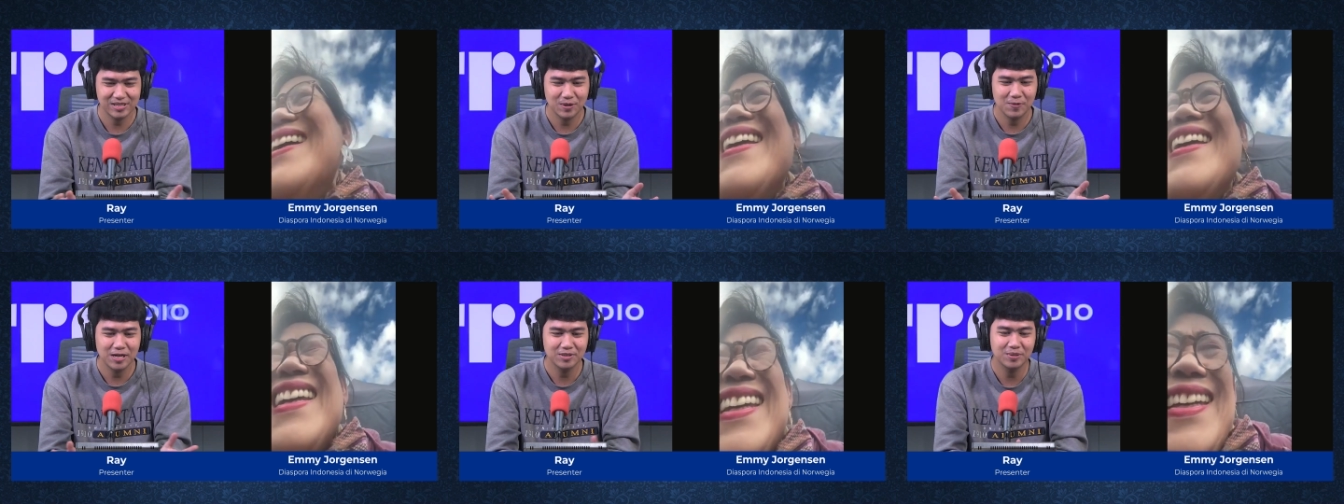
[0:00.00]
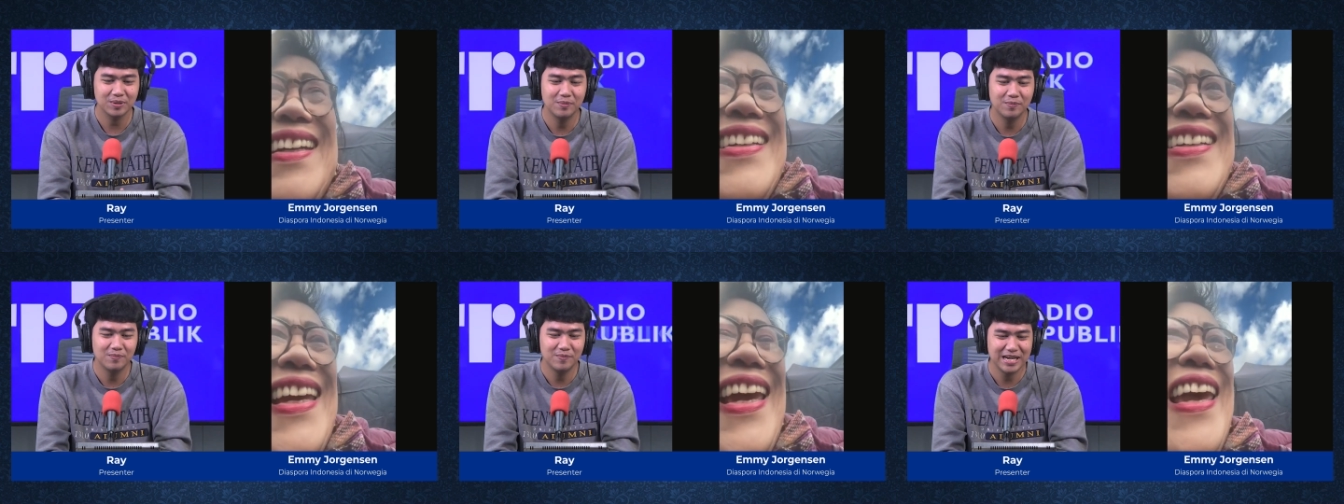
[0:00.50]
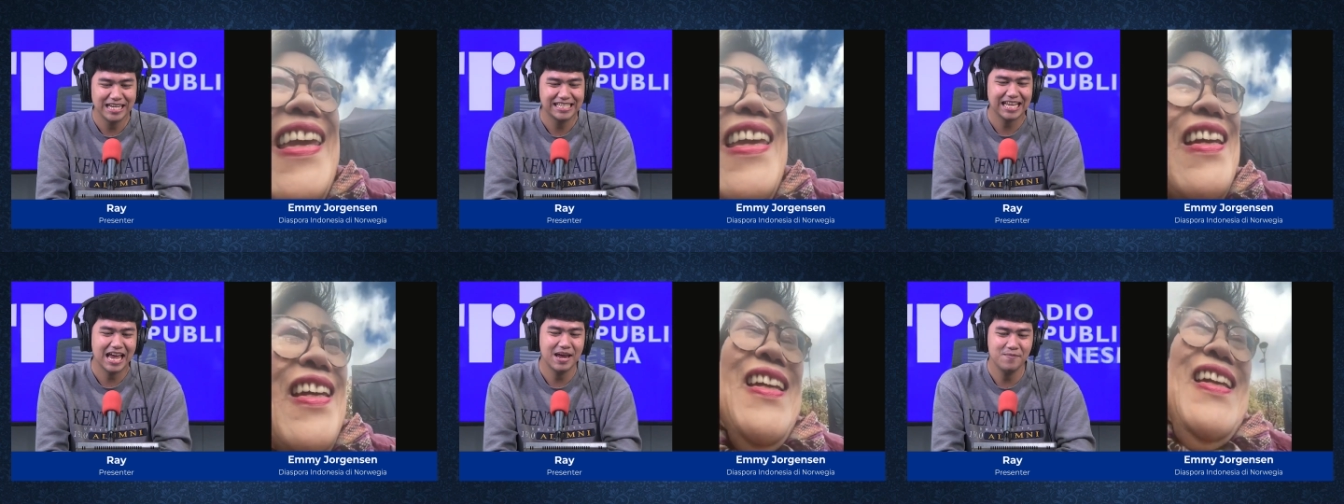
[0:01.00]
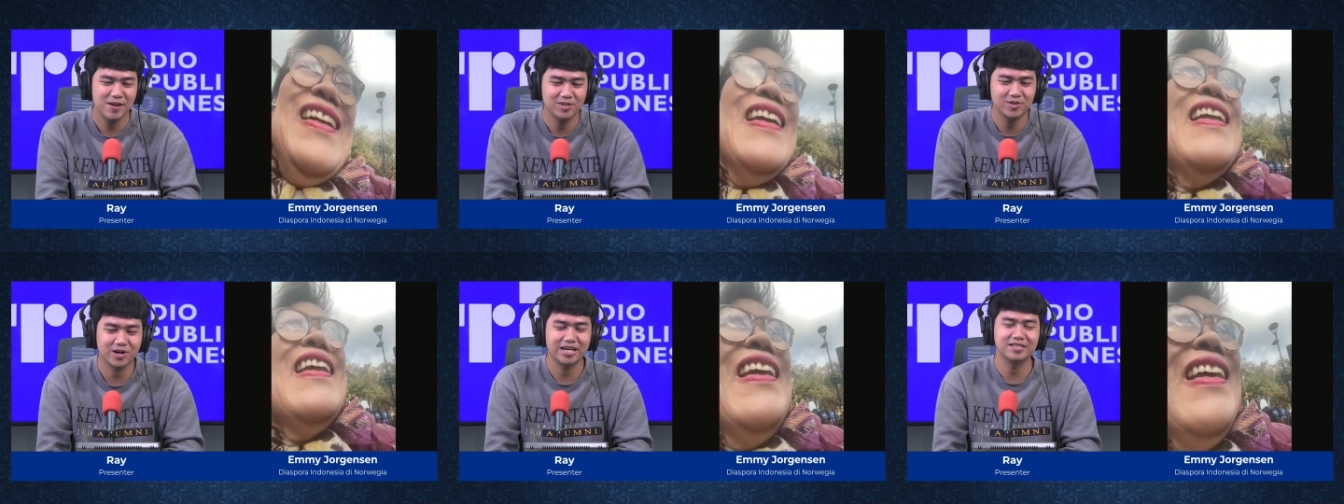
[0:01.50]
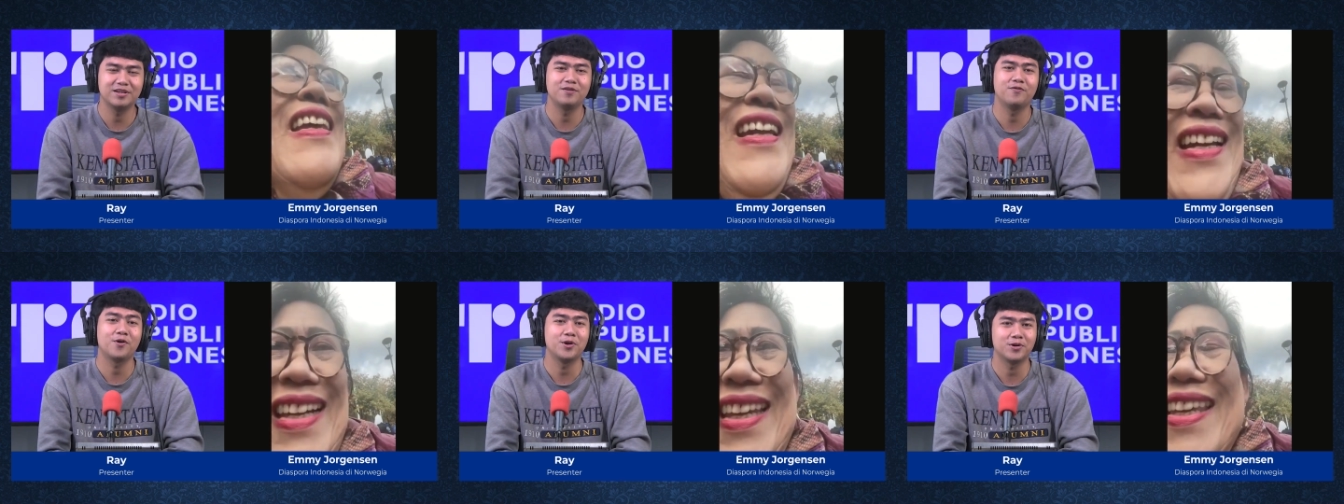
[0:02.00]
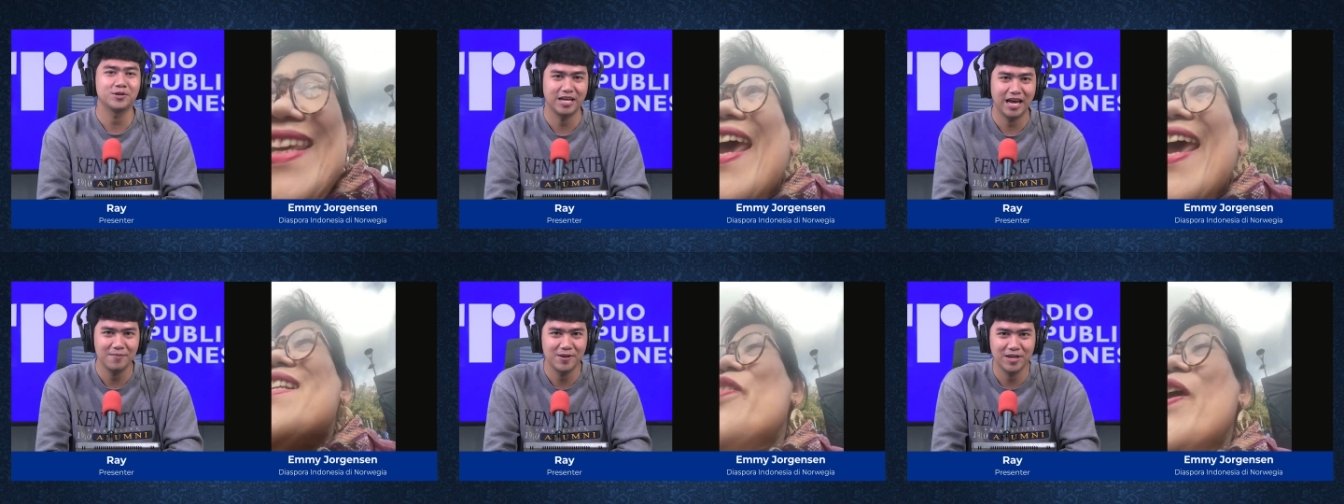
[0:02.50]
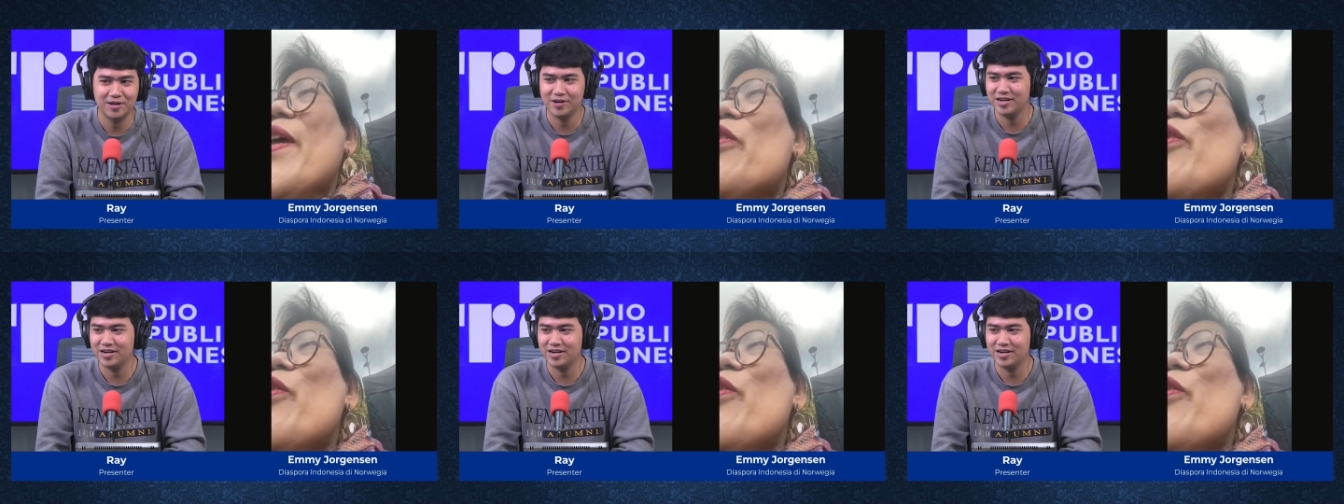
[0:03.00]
so much, okay. Miss Amy Jorgensen, for yes, your time here.